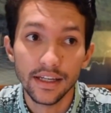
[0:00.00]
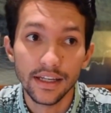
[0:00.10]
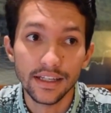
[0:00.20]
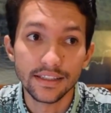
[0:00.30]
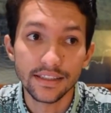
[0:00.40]

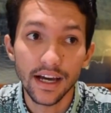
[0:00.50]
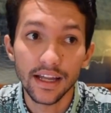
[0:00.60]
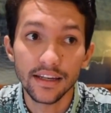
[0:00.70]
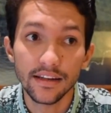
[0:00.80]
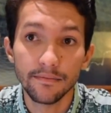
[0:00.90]
it's
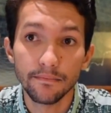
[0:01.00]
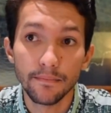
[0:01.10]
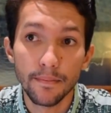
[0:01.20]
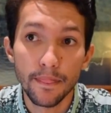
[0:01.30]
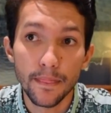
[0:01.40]
not
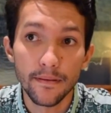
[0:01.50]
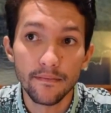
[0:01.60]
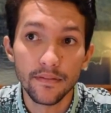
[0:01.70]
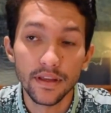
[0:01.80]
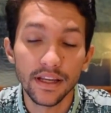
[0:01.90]

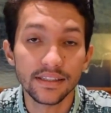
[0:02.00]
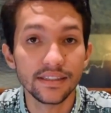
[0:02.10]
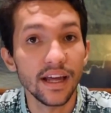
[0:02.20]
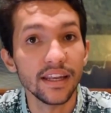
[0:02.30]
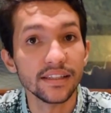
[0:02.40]

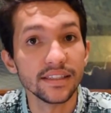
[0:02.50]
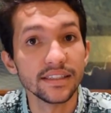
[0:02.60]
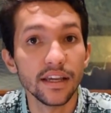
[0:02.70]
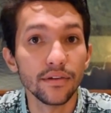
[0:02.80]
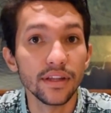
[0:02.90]

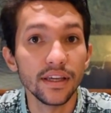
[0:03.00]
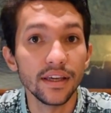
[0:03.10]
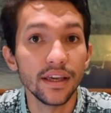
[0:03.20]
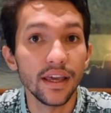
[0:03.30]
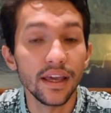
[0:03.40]

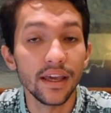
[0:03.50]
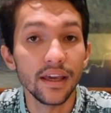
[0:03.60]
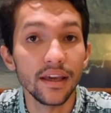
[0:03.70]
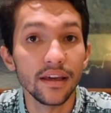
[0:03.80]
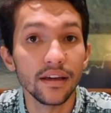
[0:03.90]
necessarily
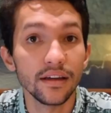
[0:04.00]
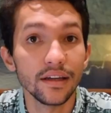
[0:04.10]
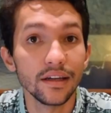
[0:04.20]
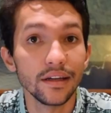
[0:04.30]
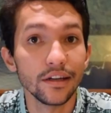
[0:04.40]
a
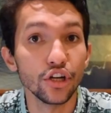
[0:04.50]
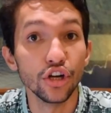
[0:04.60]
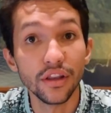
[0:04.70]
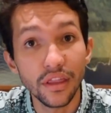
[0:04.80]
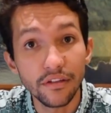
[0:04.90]

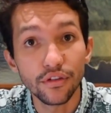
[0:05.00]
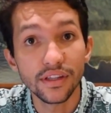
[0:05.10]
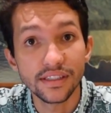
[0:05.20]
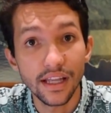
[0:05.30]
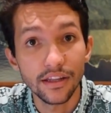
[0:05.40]
good thing for
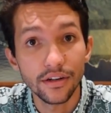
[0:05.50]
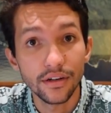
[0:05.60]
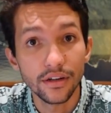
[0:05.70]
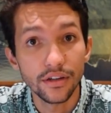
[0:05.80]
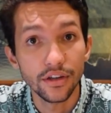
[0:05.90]
the
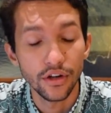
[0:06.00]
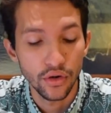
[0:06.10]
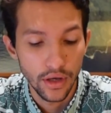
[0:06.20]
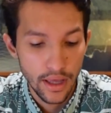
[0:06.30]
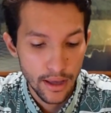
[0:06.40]
seller,
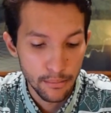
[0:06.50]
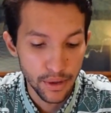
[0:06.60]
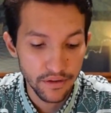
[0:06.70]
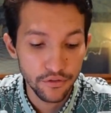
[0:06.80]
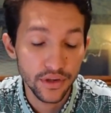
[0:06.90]

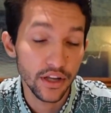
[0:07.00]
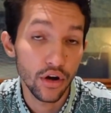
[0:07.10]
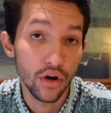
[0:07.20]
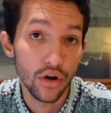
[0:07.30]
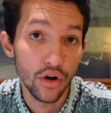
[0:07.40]
but if you can
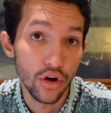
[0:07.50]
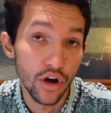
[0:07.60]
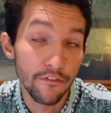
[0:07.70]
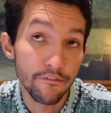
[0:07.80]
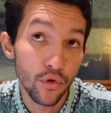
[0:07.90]

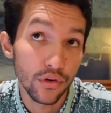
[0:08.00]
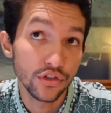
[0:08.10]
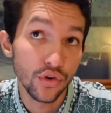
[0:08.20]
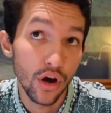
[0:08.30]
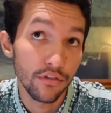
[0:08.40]
afford
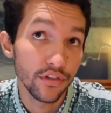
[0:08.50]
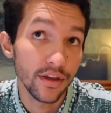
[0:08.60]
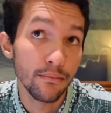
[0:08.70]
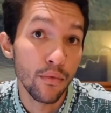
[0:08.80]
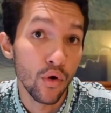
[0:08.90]
to offer
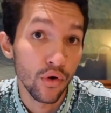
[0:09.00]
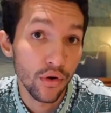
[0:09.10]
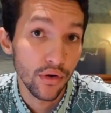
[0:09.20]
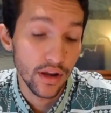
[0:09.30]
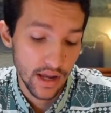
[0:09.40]
them
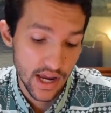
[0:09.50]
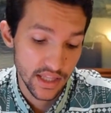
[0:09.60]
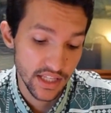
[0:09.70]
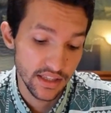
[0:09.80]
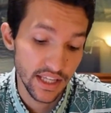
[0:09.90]
more
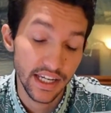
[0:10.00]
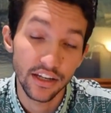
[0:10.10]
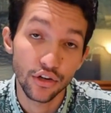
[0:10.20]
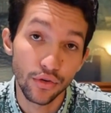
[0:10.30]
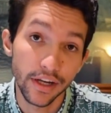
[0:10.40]
and then they
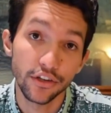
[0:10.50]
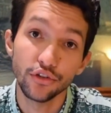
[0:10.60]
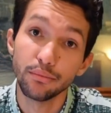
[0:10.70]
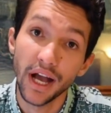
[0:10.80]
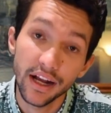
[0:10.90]
can credit
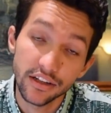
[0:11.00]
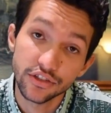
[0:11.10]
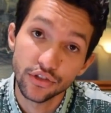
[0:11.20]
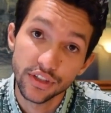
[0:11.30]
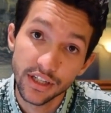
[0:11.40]
you back a
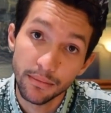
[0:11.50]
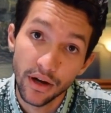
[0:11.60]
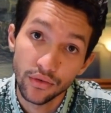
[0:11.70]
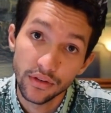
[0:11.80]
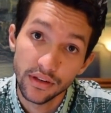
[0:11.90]
certain
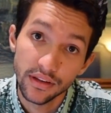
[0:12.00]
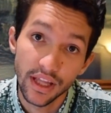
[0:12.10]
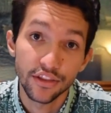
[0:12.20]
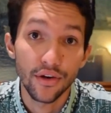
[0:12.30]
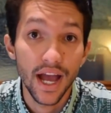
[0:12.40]
amount
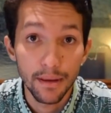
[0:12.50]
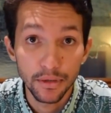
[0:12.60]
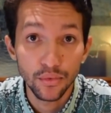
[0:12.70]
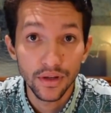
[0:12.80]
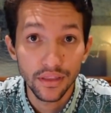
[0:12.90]
that they're
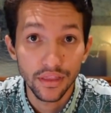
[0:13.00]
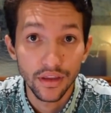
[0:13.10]
happy with,